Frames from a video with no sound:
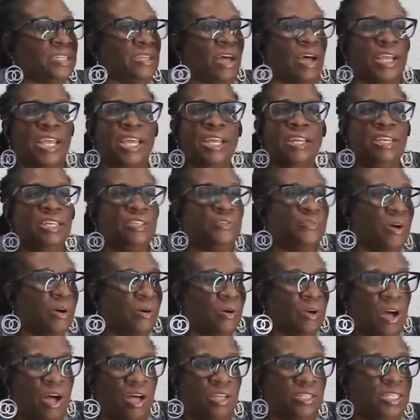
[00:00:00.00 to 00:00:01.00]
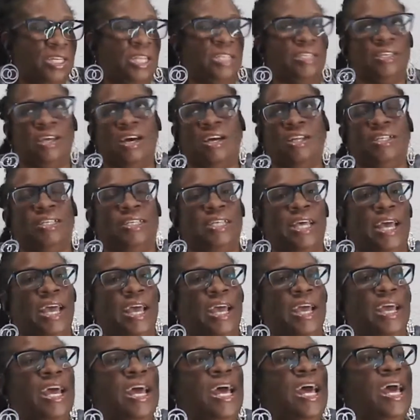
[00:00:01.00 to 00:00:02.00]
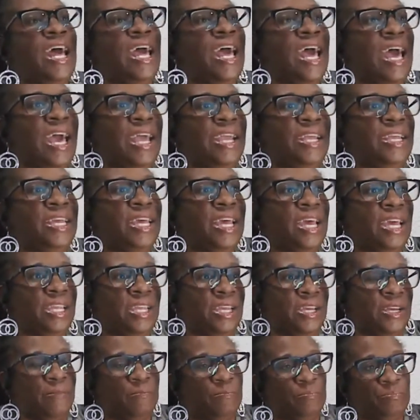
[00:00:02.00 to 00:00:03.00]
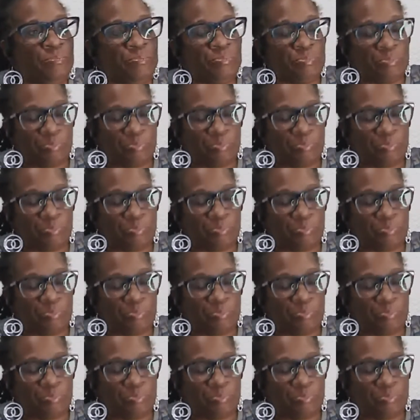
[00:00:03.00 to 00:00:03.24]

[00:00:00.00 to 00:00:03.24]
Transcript: So I get these phone calls and they started saying, hey, Kenya,